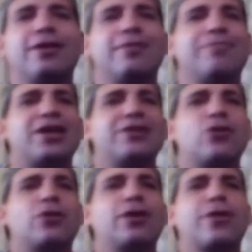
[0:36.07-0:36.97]
They
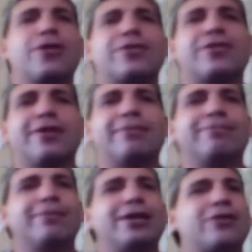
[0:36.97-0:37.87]
totally think that,
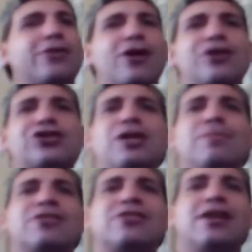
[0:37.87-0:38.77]
and are not
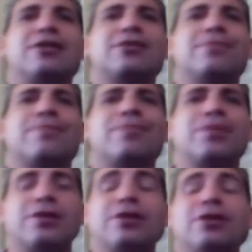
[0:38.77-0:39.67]
ashamed to say it.
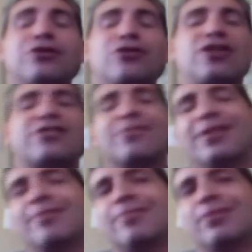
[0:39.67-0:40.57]
Trust
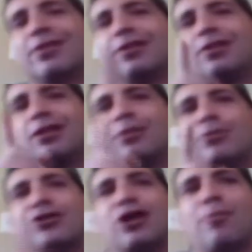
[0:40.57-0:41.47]
me, in
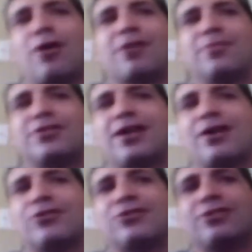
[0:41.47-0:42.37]
Michelle Bachmann's
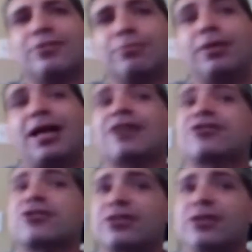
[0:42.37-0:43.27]
house, blacks
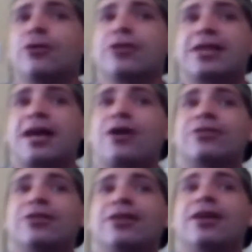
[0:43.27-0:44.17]
are still only
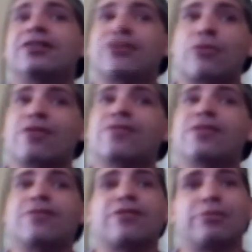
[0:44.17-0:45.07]
counted as
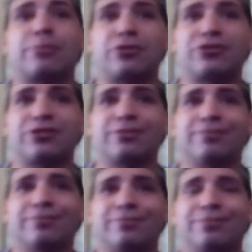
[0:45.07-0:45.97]
3/5 of a person.
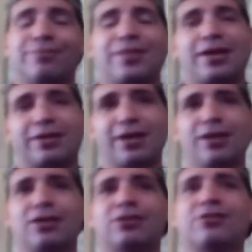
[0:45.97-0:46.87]
And
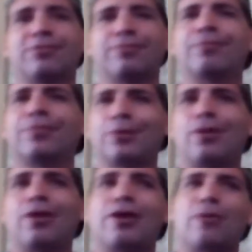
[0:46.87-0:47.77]
gays?
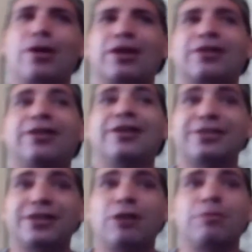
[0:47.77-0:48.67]
Well, they run a
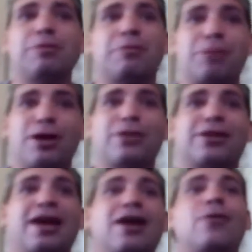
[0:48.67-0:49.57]
clinic to help people pray the
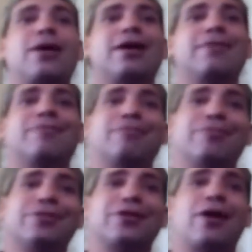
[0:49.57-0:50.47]
gay away.
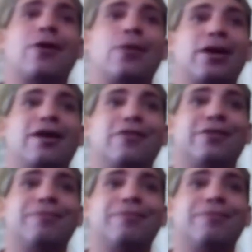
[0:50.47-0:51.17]
So, whatever.